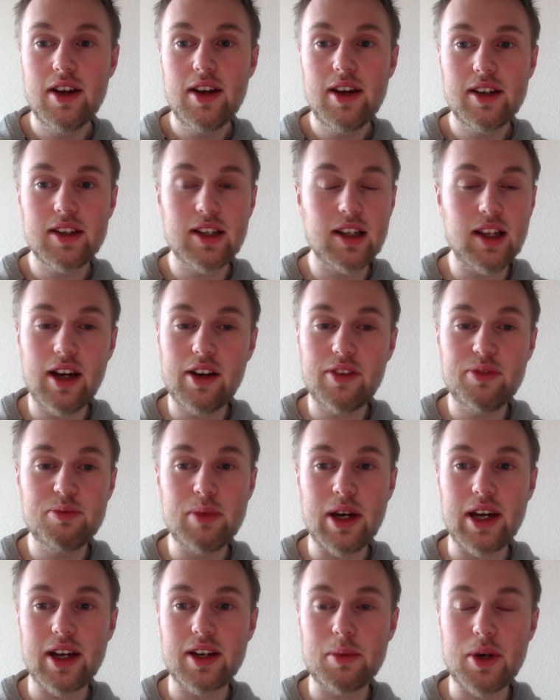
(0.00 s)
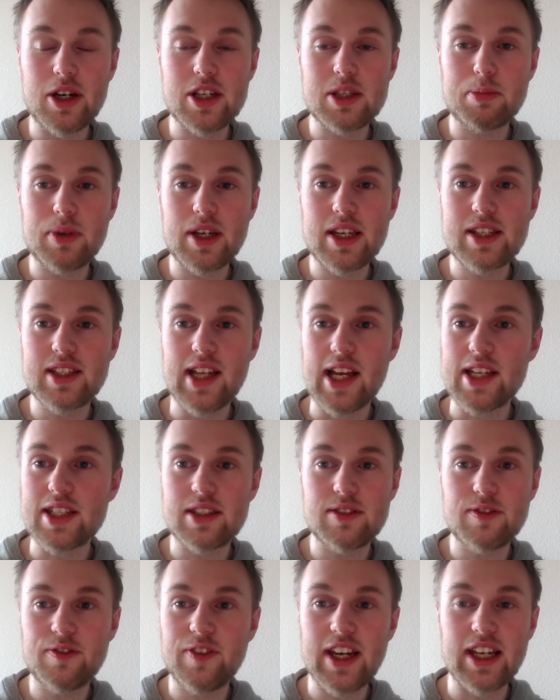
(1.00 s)
And a lot of Myers Briggs
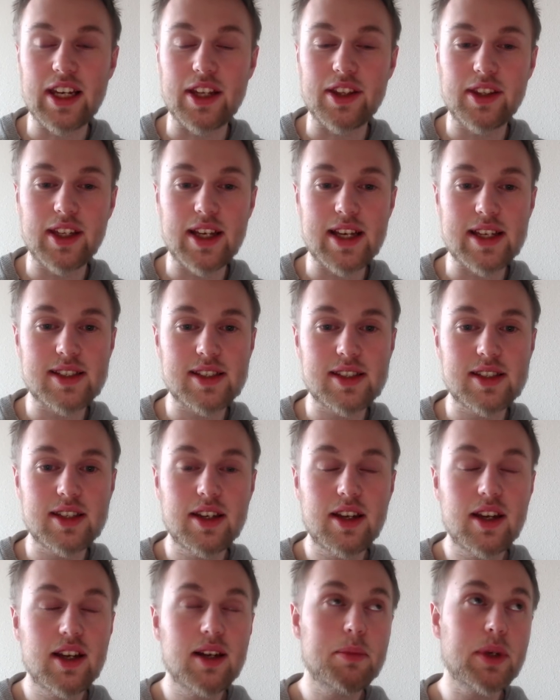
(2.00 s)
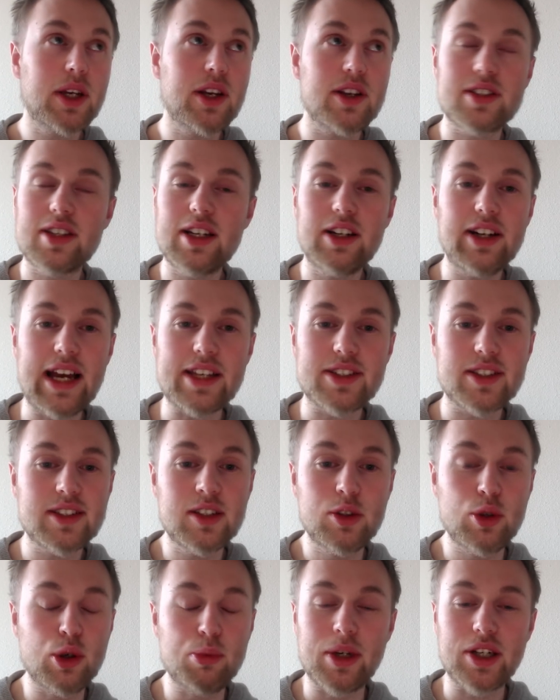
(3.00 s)
tests fail at this because they're asking
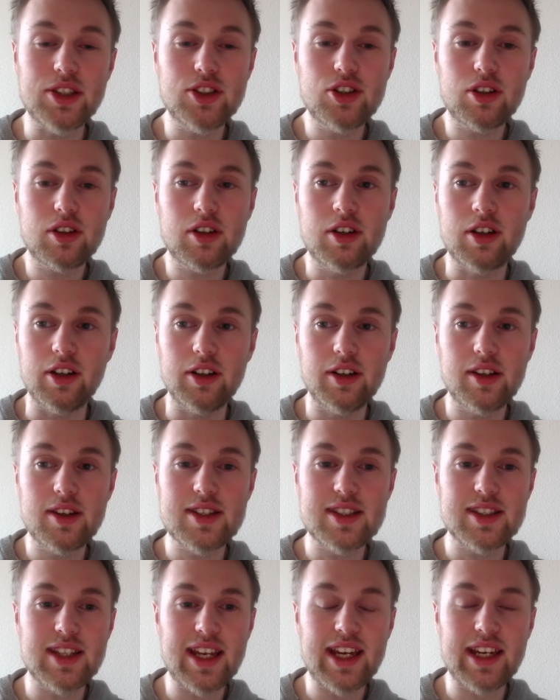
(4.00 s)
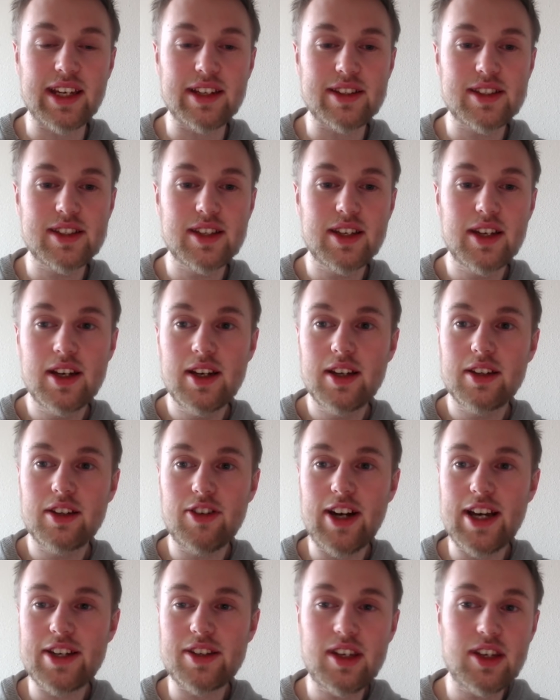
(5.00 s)
you about your current state. They're
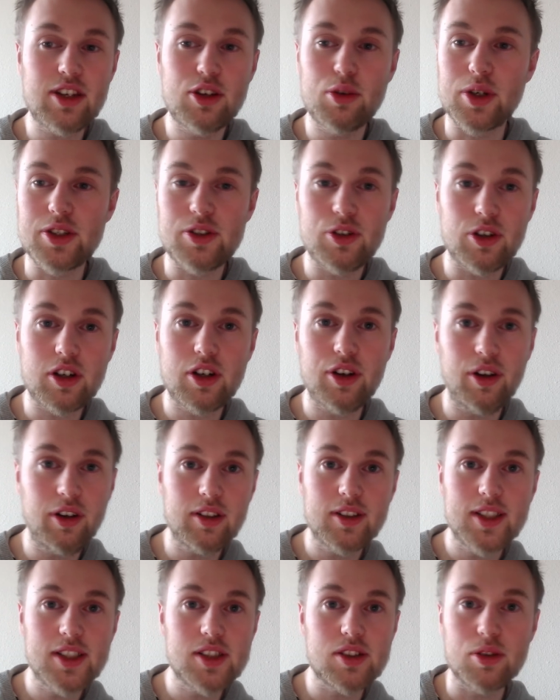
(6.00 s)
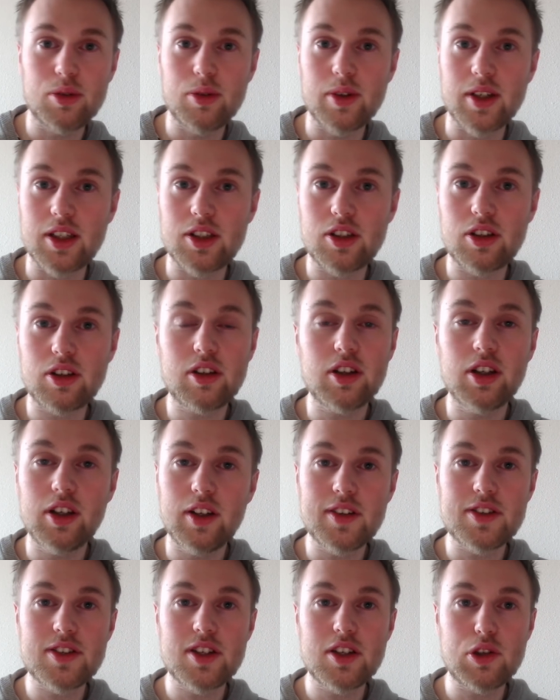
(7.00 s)
asking you what you're currently doing in your
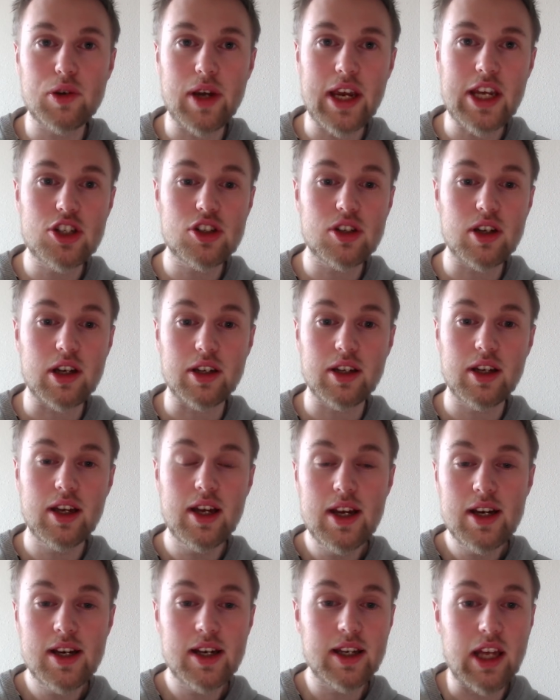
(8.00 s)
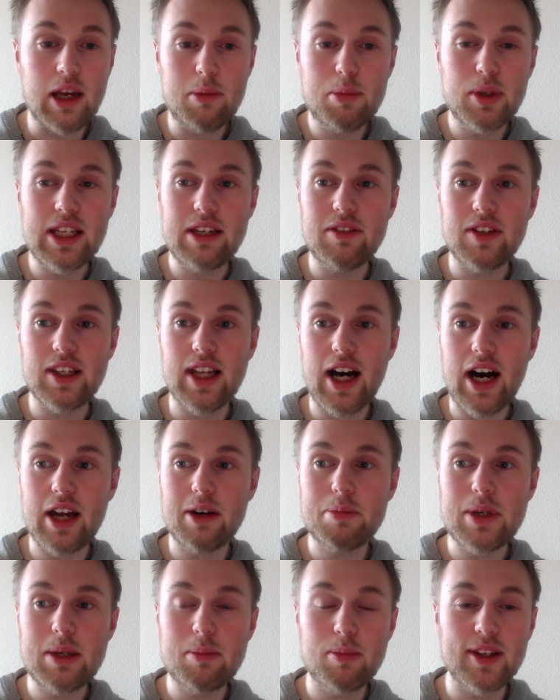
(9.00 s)
current situation. And I believe a lot of
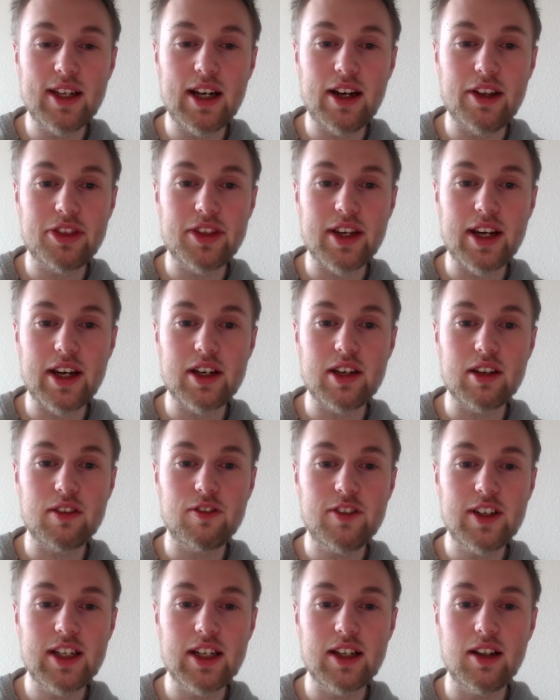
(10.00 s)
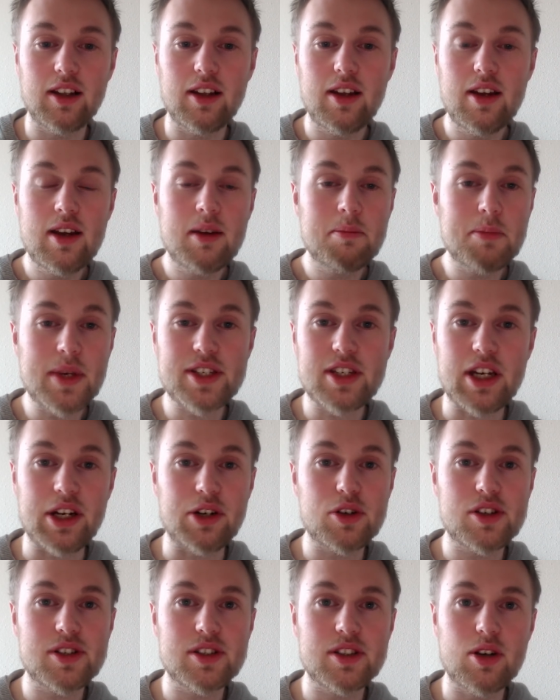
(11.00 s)
people out there that feel
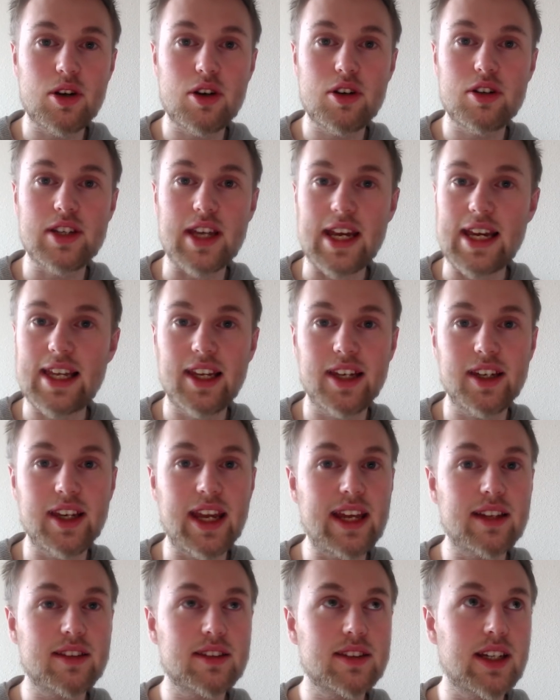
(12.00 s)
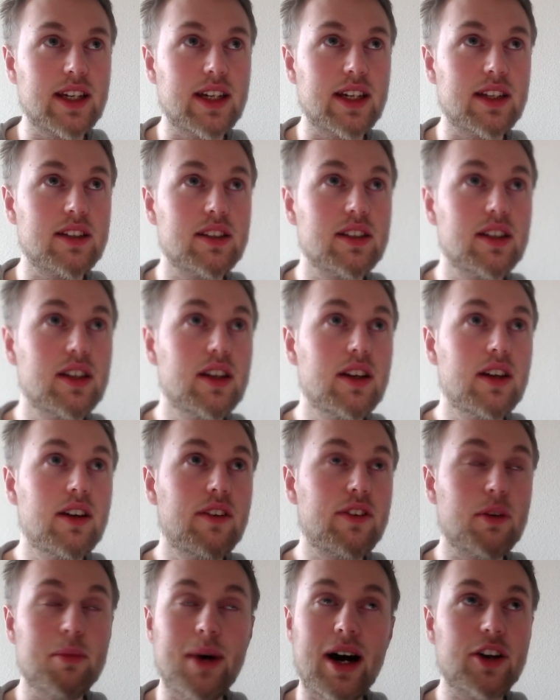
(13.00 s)
misunderstood, alienated
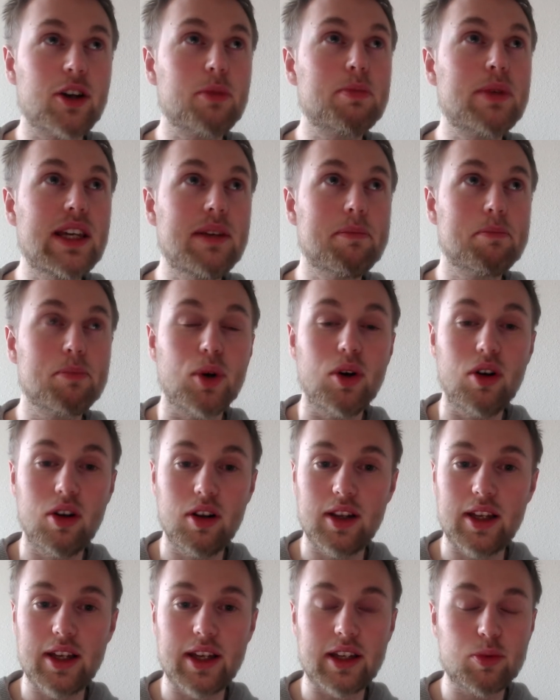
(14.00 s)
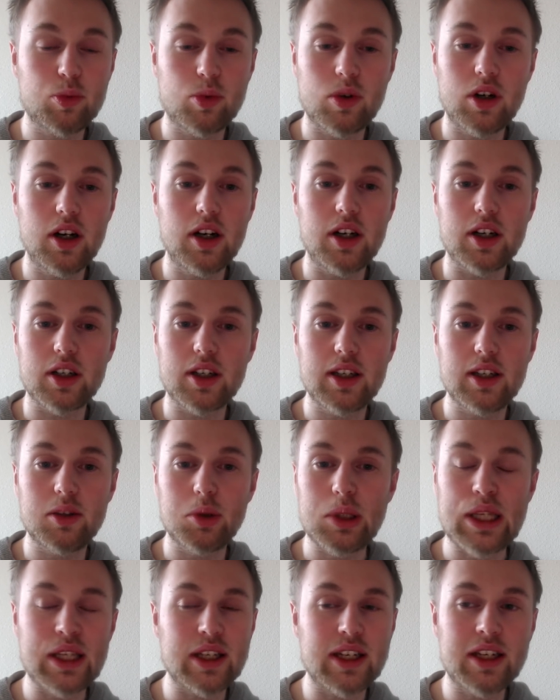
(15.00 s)
from other people at work, in,
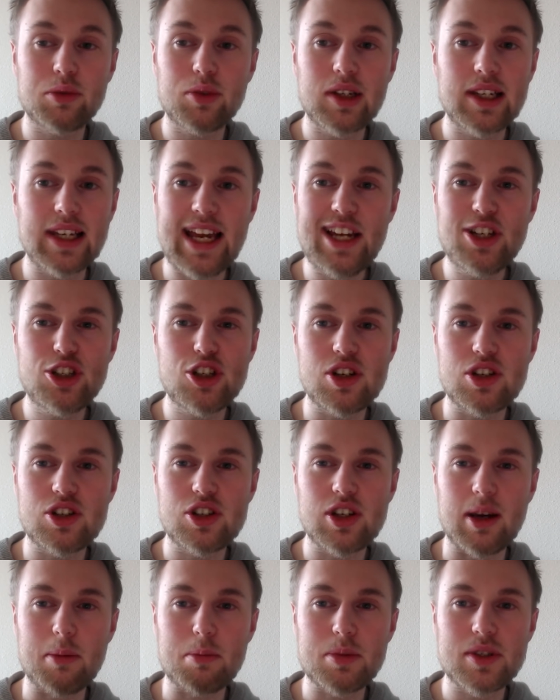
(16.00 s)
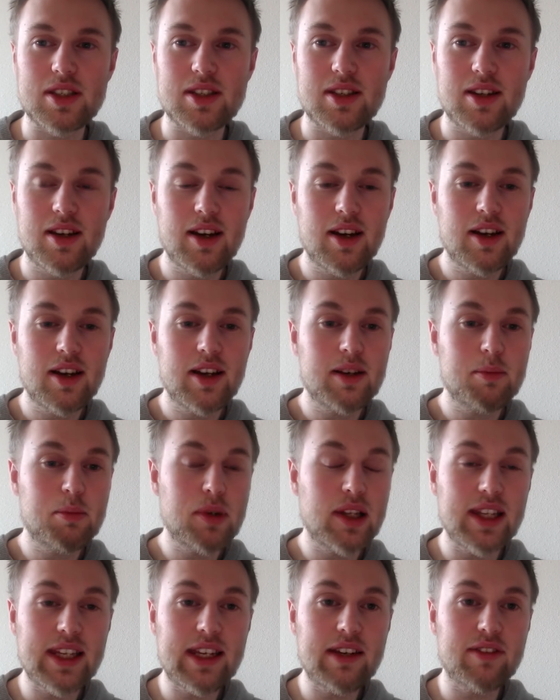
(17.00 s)
re- in relationships,
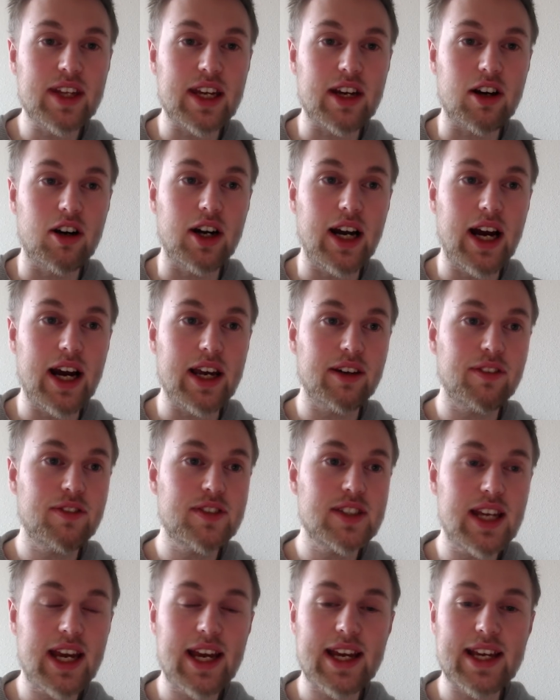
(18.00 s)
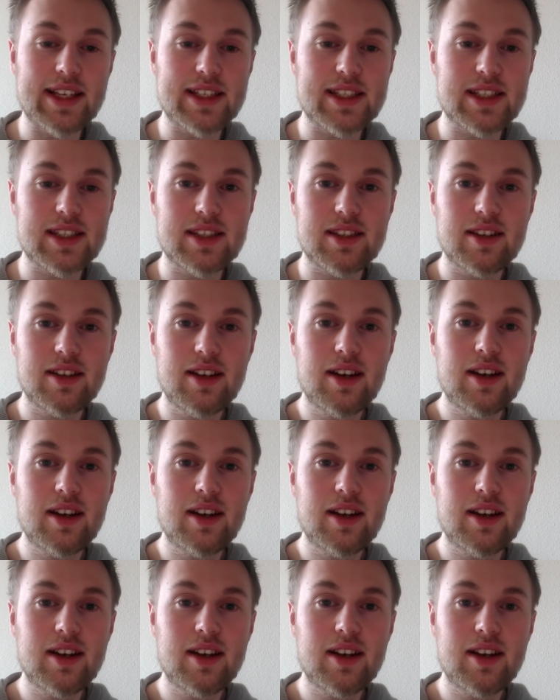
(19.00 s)
believe they are INFJs.